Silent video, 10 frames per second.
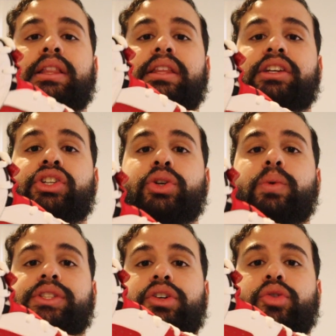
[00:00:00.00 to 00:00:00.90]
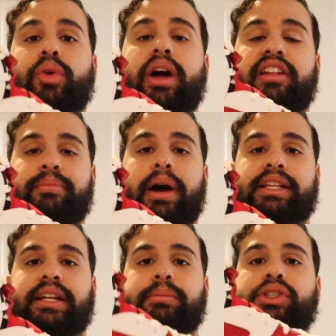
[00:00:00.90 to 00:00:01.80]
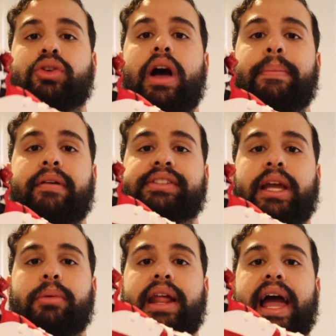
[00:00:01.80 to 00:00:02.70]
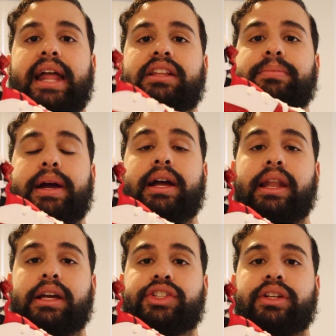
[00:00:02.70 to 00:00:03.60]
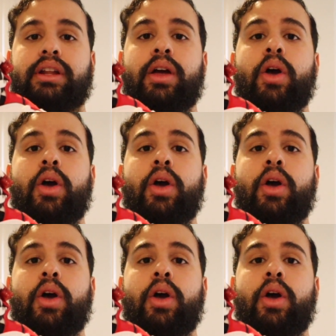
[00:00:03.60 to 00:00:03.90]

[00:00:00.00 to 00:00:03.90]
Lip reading: This shoe was a grail of mine, and I'm so happy I was able to add it to my collection.